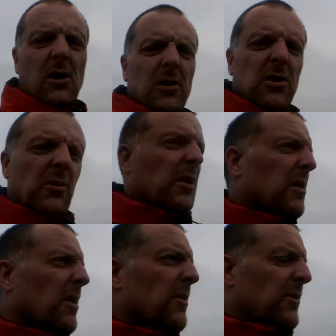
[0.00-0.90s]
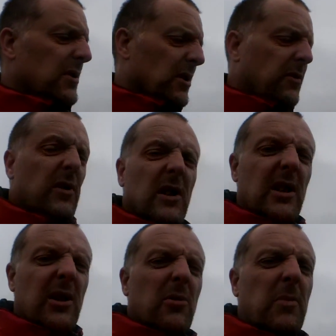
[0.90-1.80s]
I do. I feel a
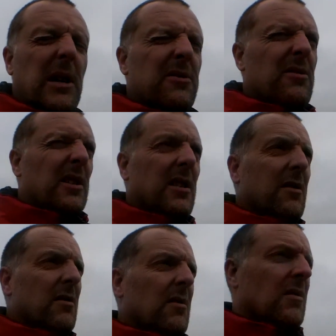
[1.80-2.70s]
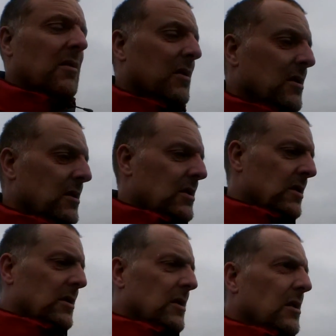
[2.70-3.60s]
little better now.
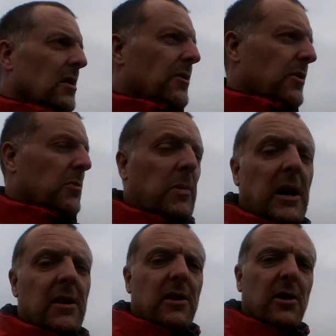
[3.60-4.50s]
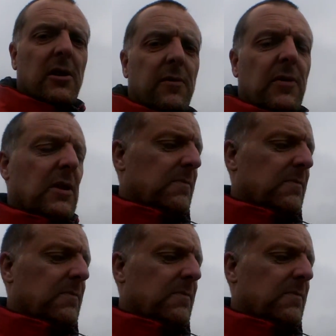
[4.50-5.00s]
I feel better that I've